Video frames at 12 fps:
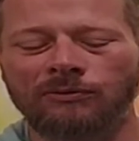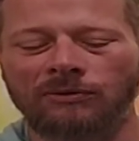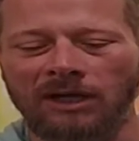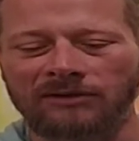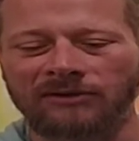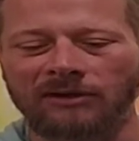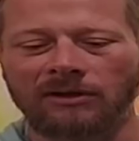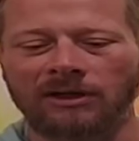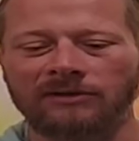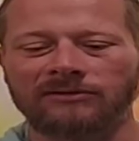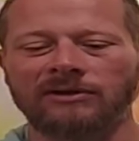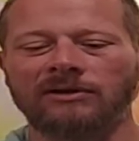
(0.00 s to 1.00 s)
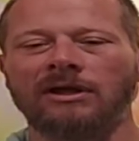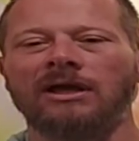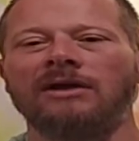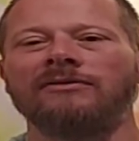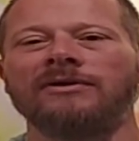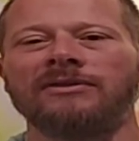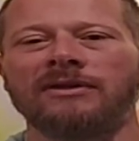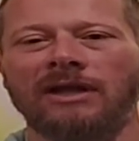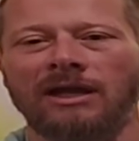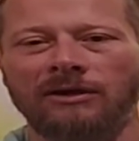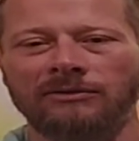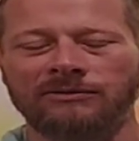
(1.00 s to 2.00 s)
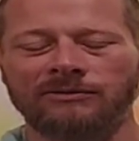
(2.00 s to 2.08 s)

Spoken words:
exhale, exhale, everything out,